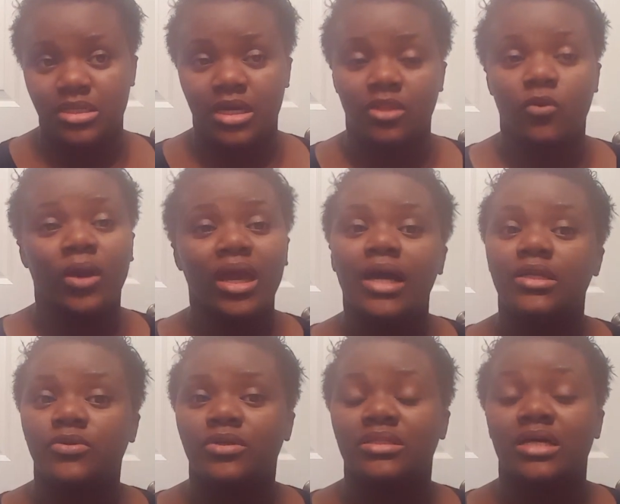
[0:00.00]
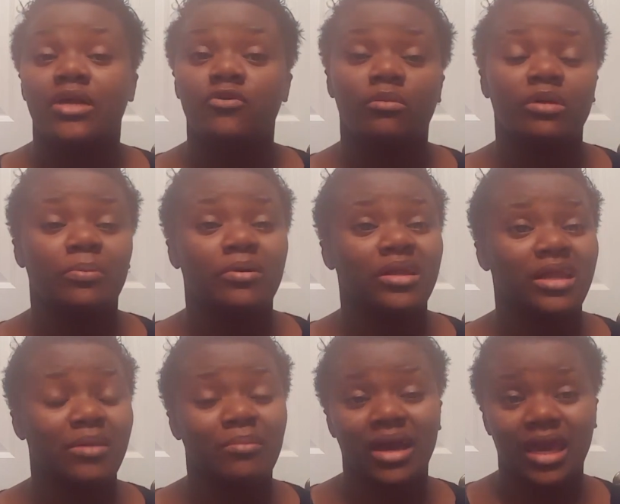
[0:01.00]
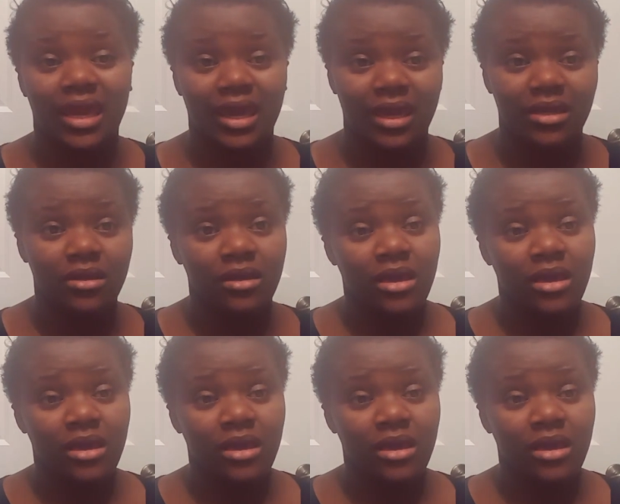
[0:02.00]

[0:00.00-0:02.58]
And the way I do it is I normally put it in my hand.